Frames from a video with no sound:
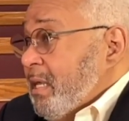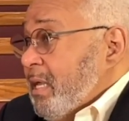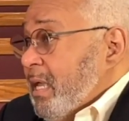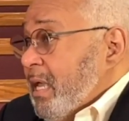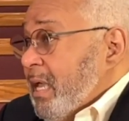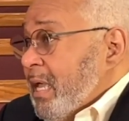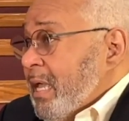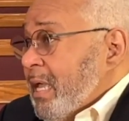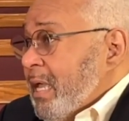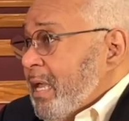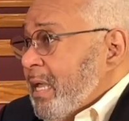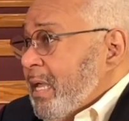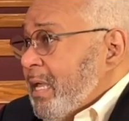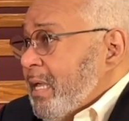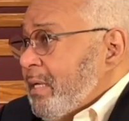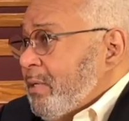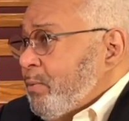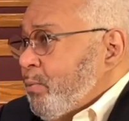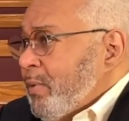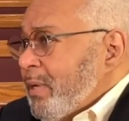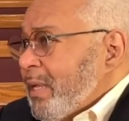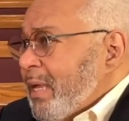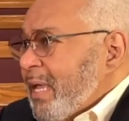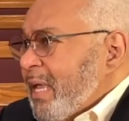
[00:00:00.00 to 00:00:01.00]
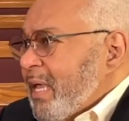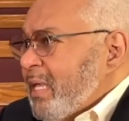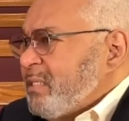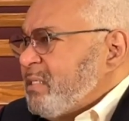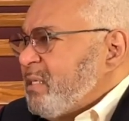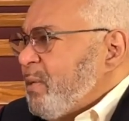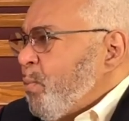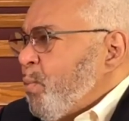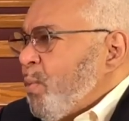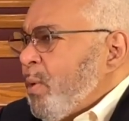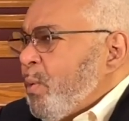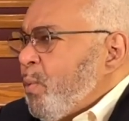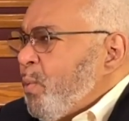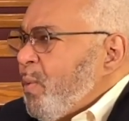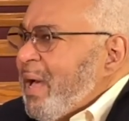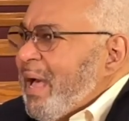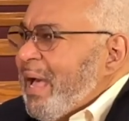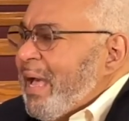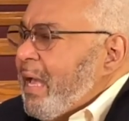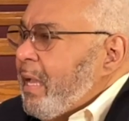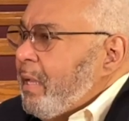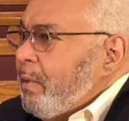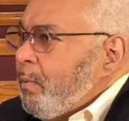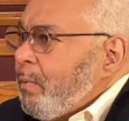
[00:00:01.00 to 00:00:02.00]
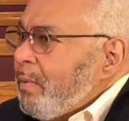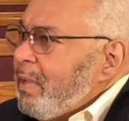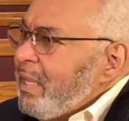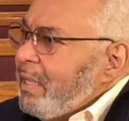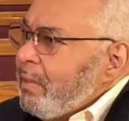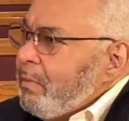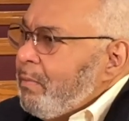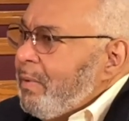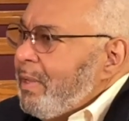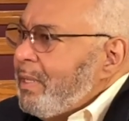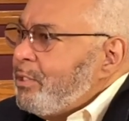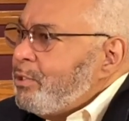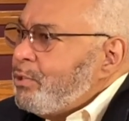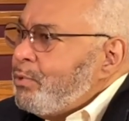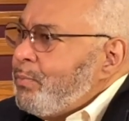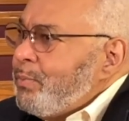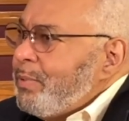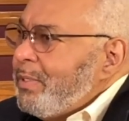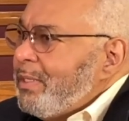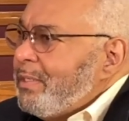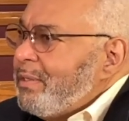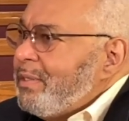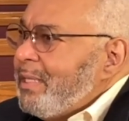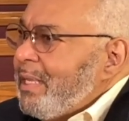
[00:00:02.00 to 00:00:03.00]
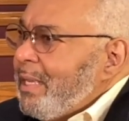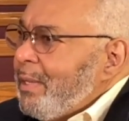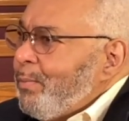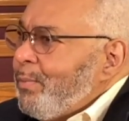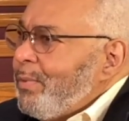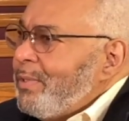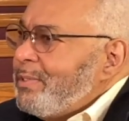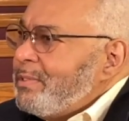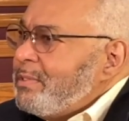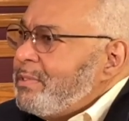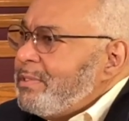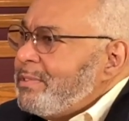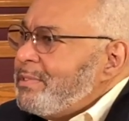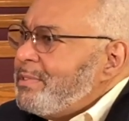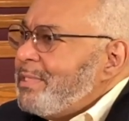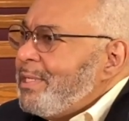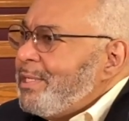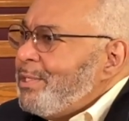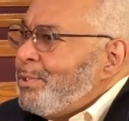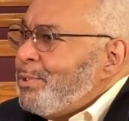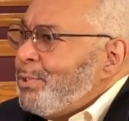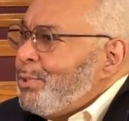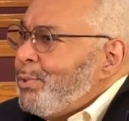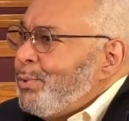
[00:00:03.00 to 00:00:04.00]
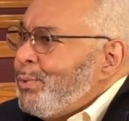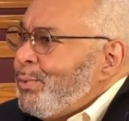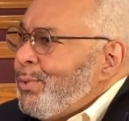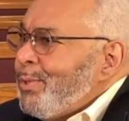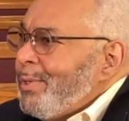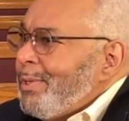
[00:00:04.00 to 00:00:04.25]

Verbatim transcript: Mm-hmm. And mm-hmm. when I ask them, well, why? why? Why did you pick that? What does it say to you?